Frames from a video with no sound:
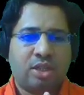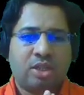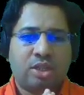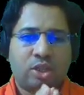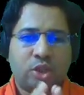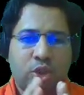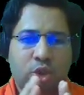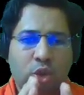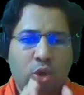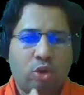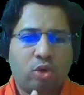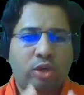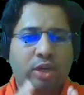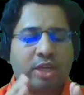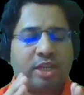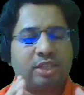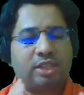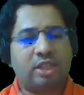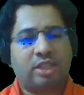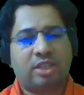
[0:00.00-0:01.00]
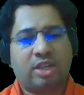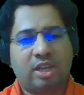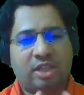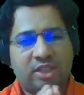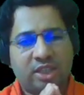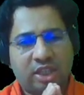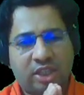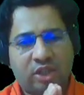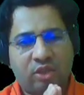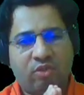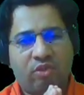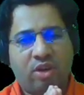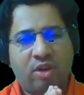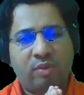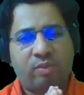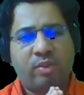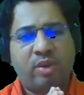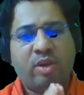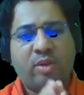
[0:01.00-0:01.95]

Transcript: showed is a transitive verb,